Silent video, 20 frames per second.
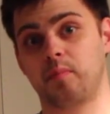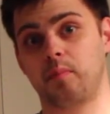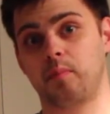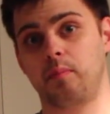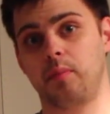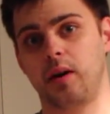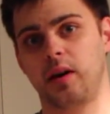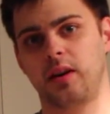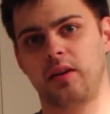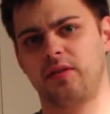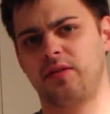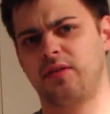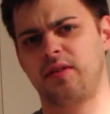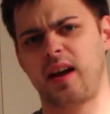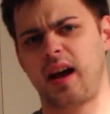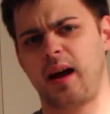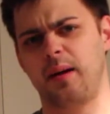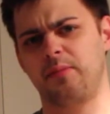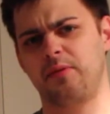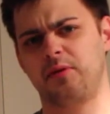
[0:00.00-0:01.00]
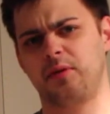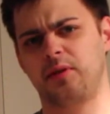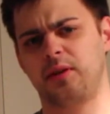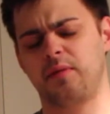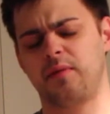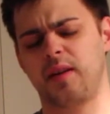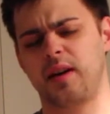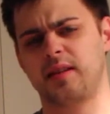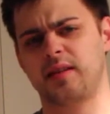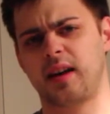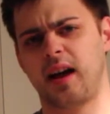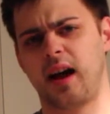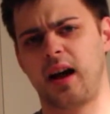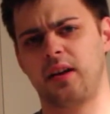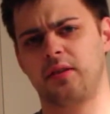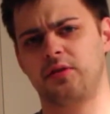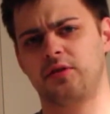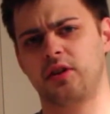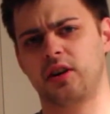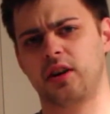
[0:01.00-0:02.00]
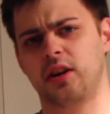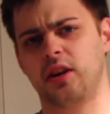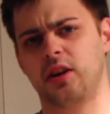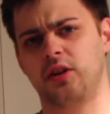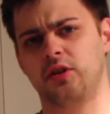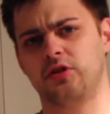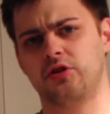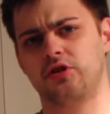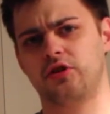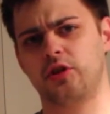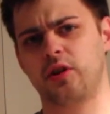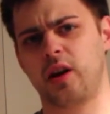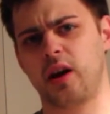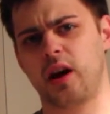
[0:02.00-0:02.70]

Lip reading: But it's absolutely fantastic, and I'll show you